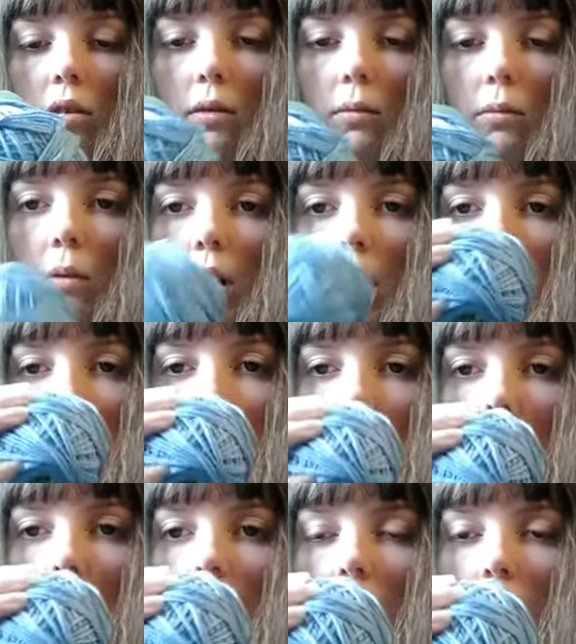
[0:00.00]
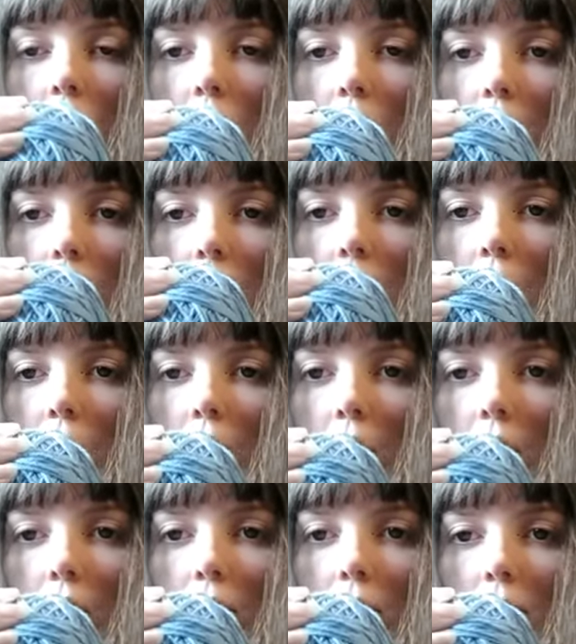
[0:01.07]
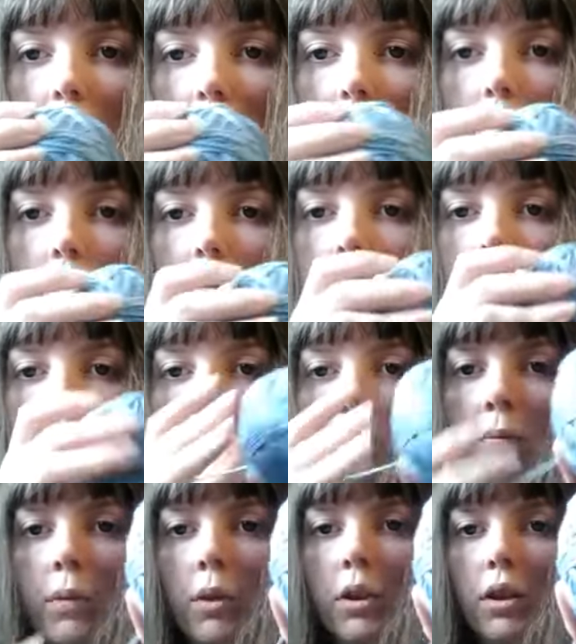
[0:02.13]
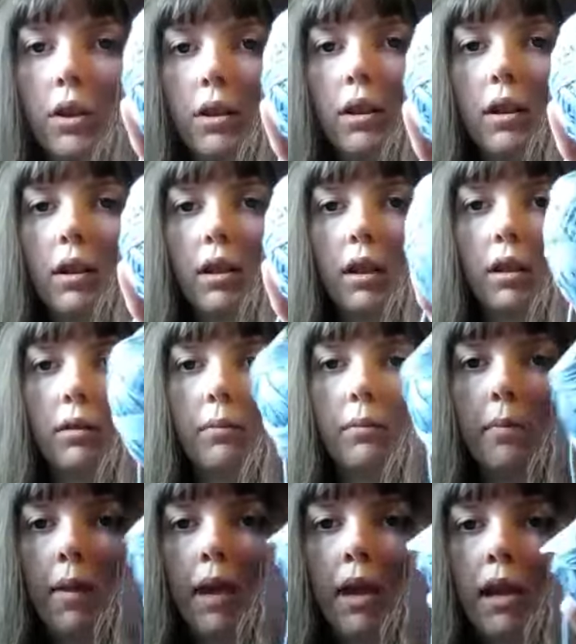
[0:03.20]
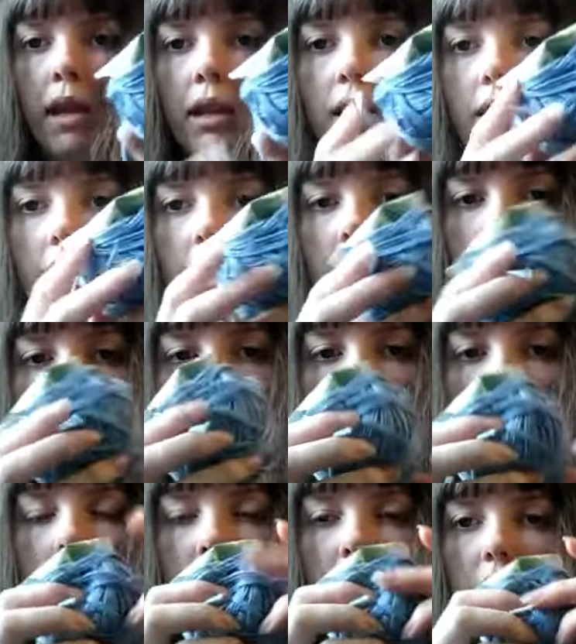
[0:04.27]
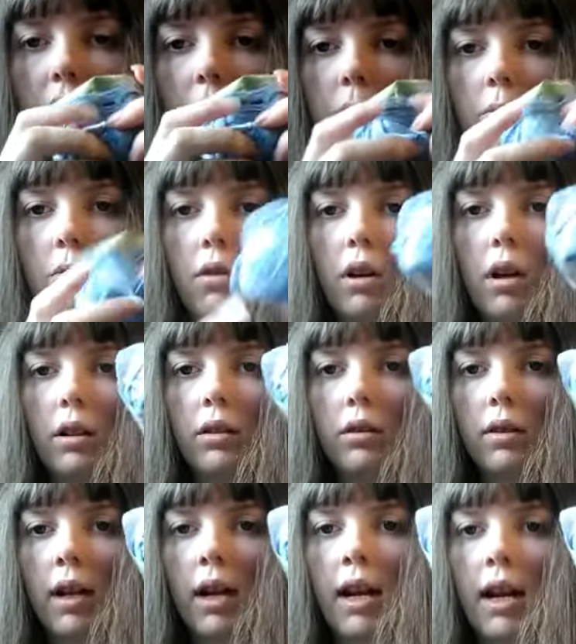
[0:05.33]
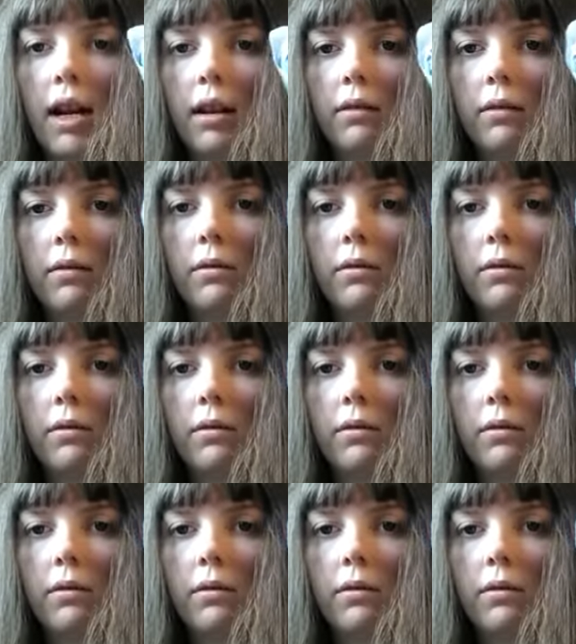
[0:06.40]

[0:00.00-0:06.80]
1 ball of corn flour, which is this here, and this is a somewhat under half.